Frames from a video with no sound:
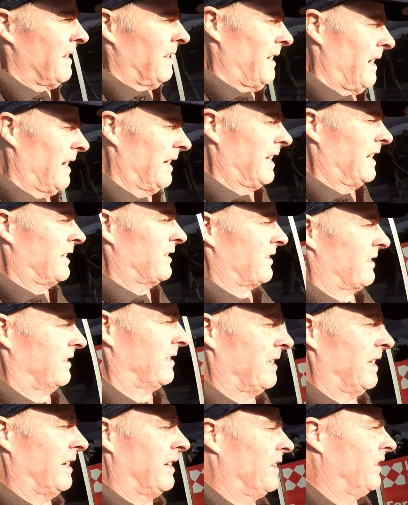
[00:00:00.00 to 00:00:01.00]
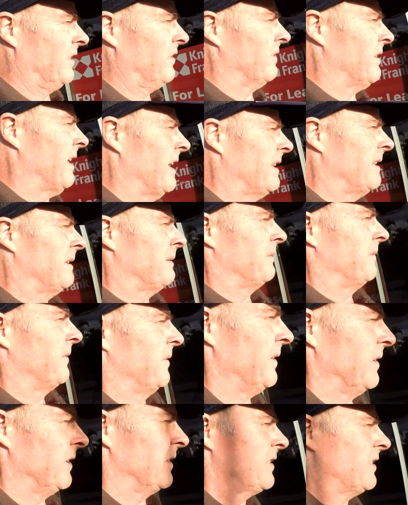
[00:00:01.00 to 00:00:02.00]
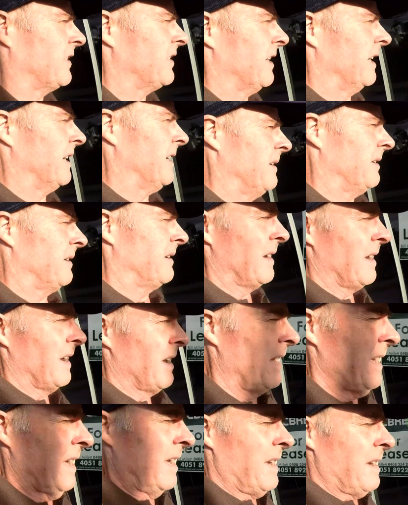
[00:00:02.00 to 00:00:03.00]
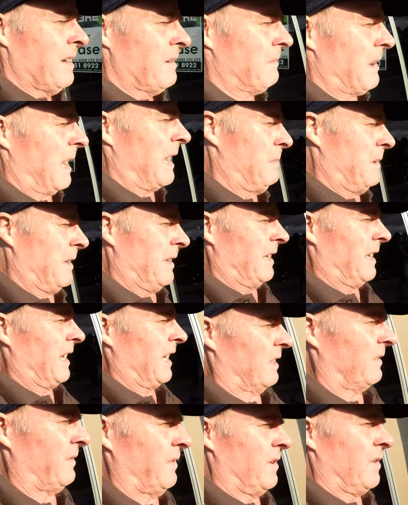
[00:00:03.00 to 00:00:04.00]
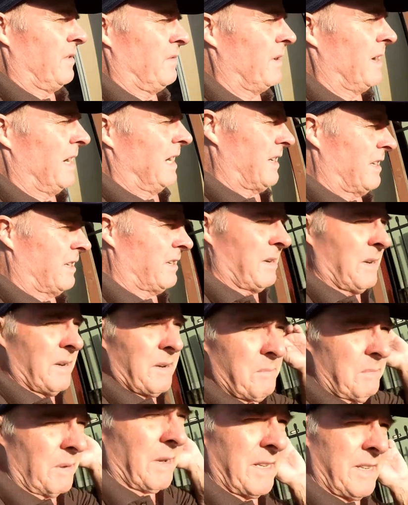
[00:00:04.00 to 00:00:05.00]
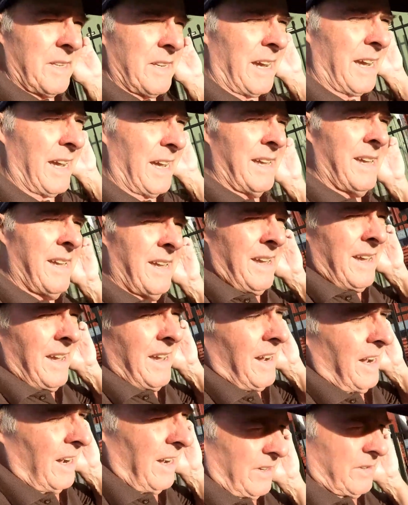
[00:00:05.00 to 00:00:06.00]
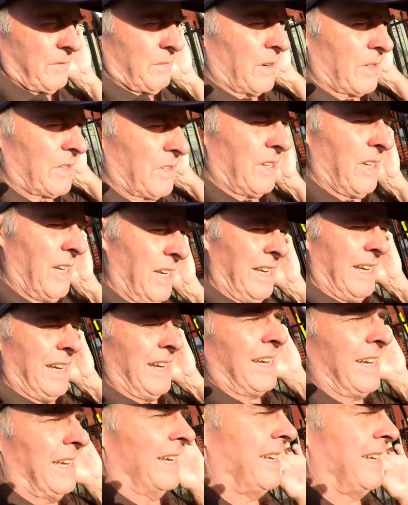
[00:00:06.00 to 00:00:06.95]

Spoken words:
I guess they've got to train them first, so maybe in the next few weeks. But I was watching